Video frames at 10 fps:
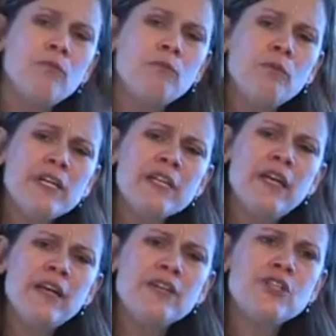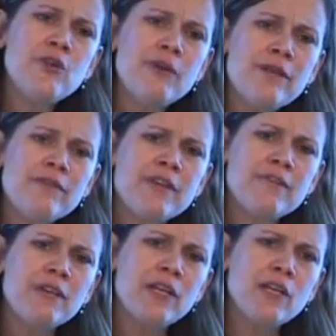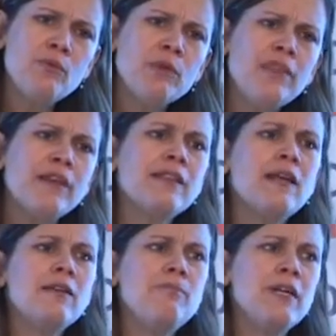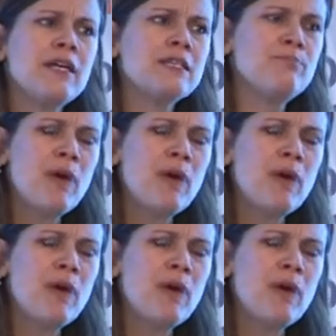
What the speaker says: which intuitively you would think that because